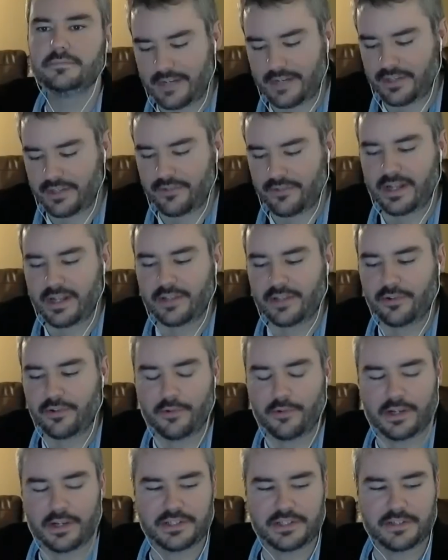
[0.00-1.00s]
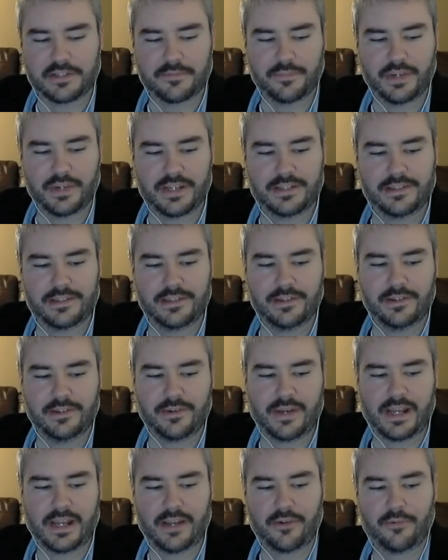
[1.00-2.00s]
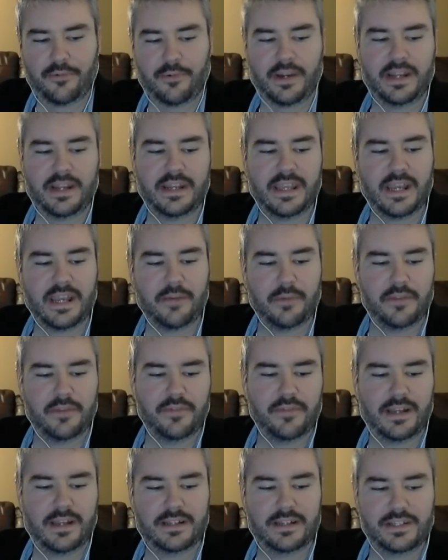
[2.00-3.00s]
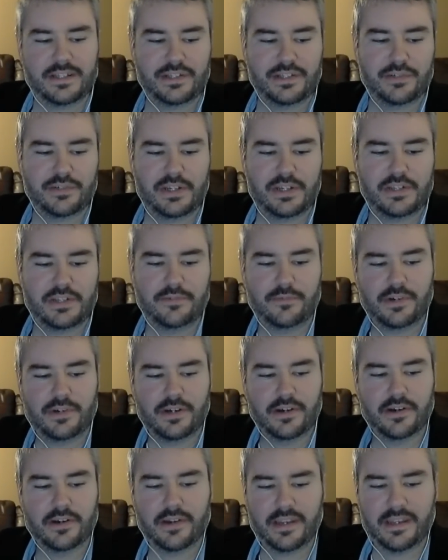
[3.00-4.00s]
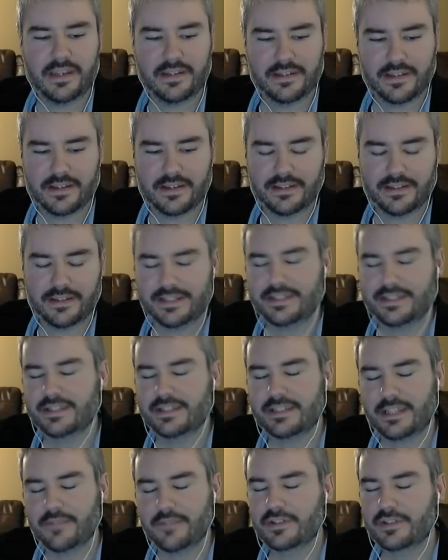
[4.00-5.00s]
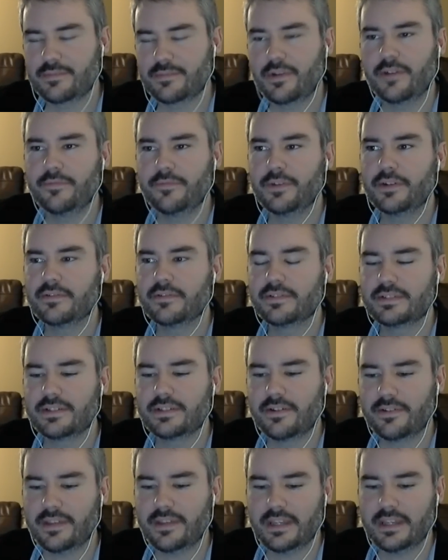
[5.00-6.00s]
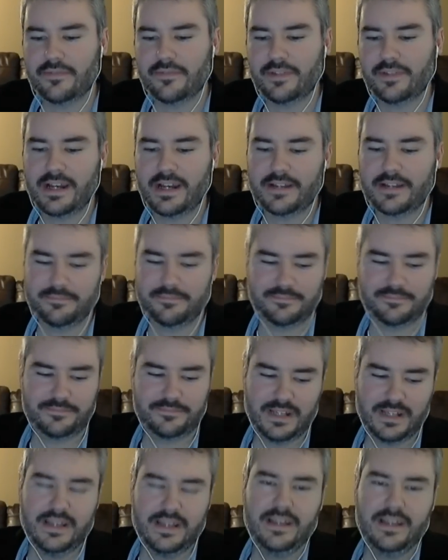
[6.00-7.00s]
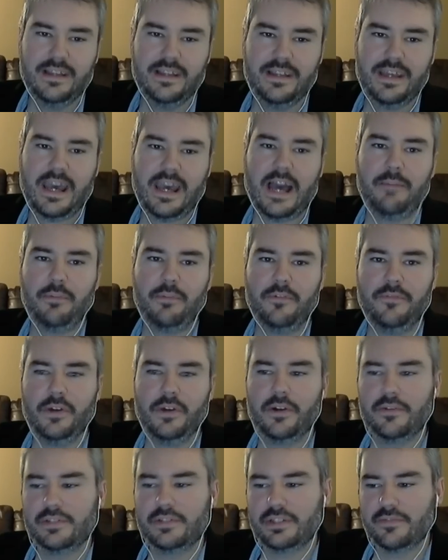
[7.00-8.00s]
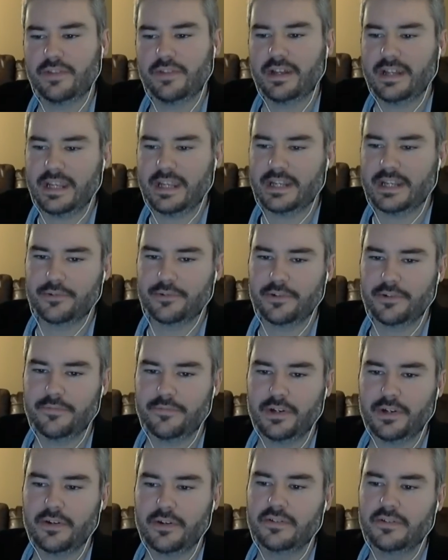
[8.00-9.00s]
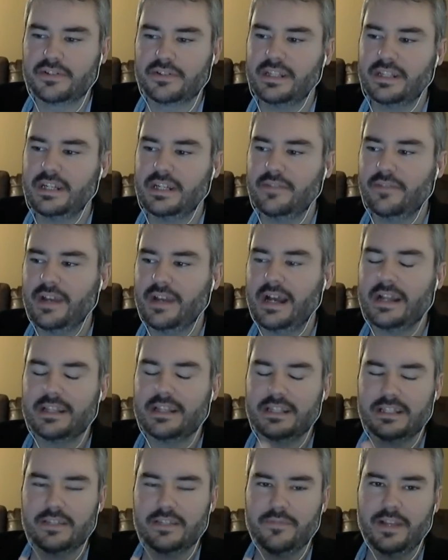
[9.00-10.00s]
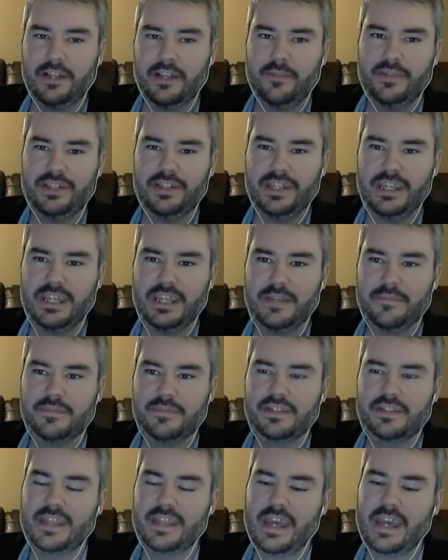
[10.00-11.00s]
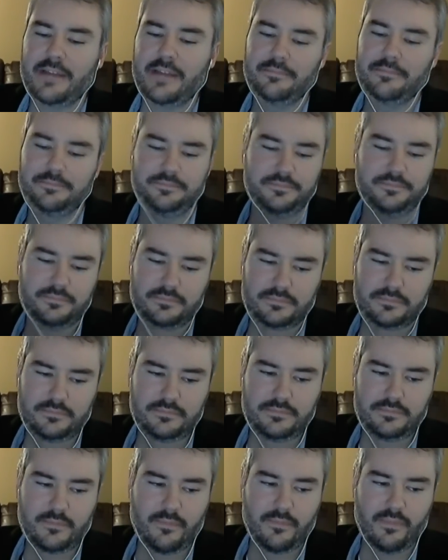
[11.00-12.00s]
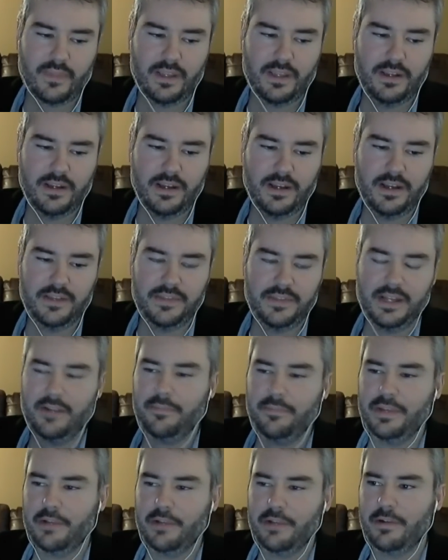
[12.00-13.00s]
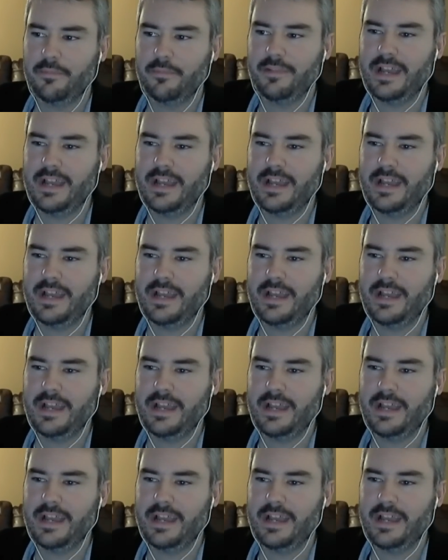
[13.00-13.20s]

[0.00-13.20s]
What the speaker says: of a theoretical question, but you know how right now we've got a situation where let's just say for smartphones, okay, you've got Apple phones, you've got Android phones, and then you've got development teams that they don't pick one